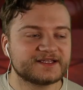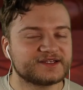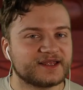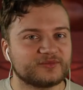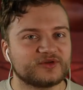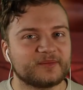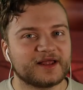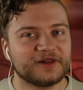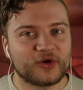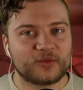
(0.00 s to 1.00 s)
This seems to
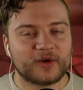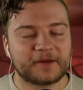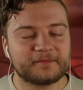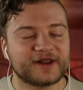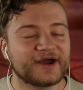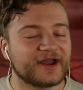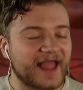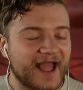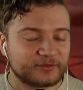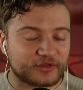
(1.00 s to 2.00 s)
be a long one, but
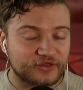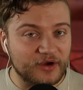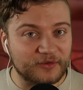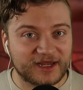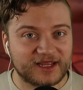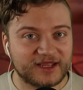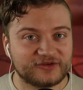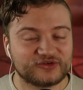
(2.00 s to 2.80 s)
I am thoroughly